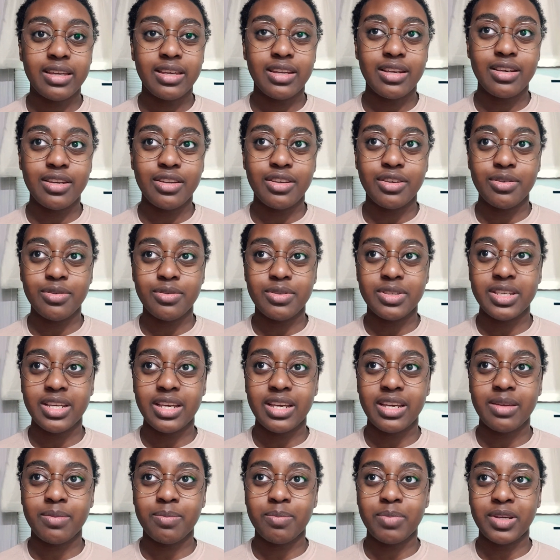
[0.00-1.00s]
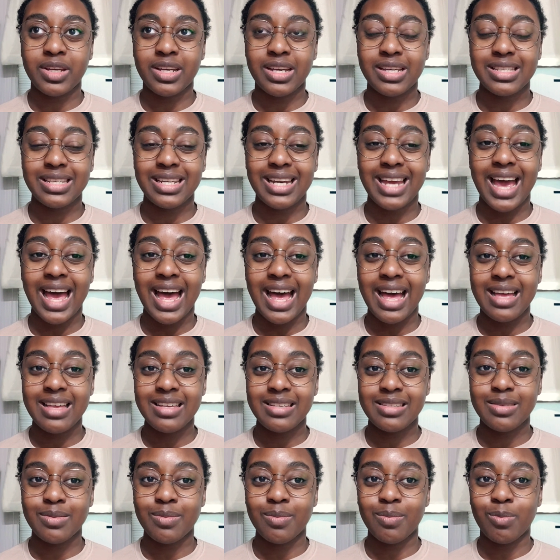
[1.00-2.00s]
can use it because it
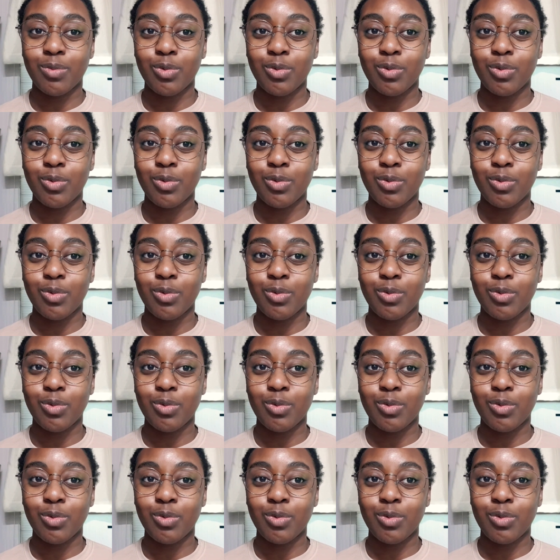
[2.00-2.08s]
has